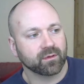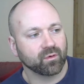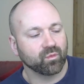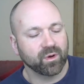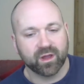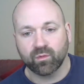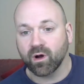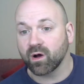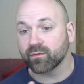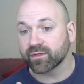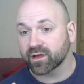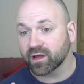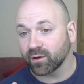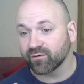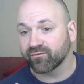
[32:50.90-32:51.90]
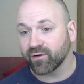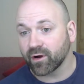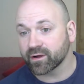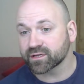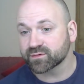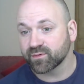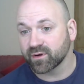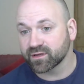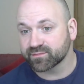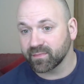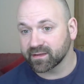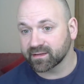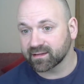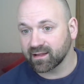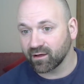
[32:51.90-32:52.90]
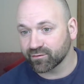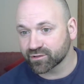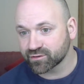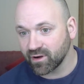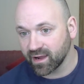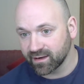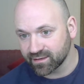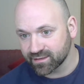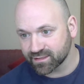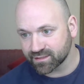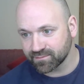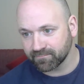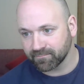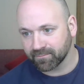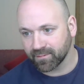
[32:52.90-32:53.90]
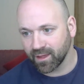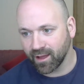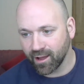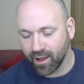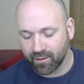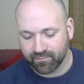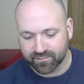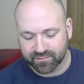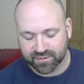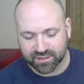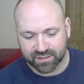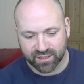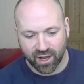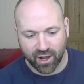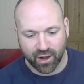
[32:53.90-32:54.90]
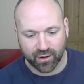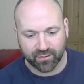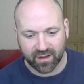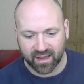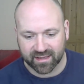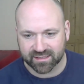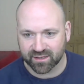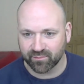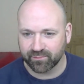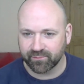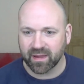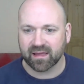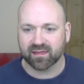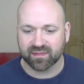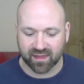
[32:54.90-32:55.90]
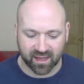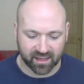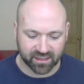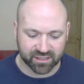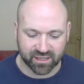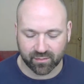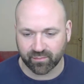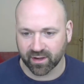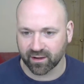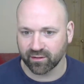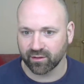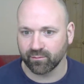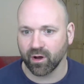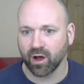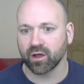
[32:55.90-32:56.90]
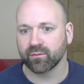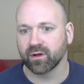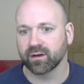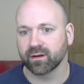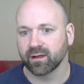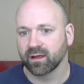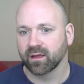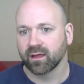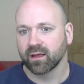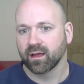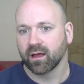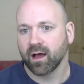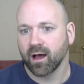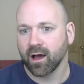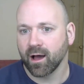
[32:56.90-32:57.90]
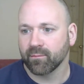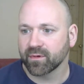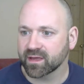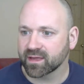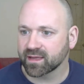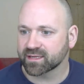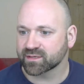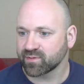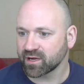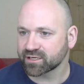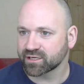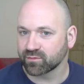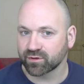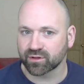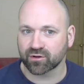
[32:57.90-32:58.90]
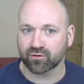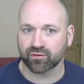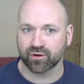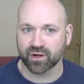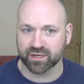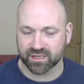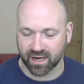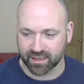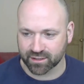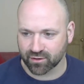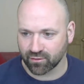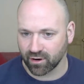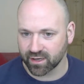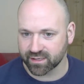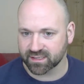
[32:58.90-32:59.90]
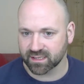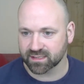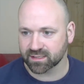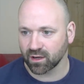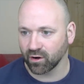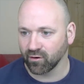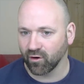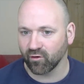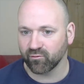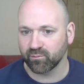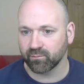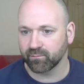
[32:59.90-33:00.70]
we work with a couple of very experienced mental health trainers. So it's a big thing in shipping at the moment, especially with the crew change crisis. A lot of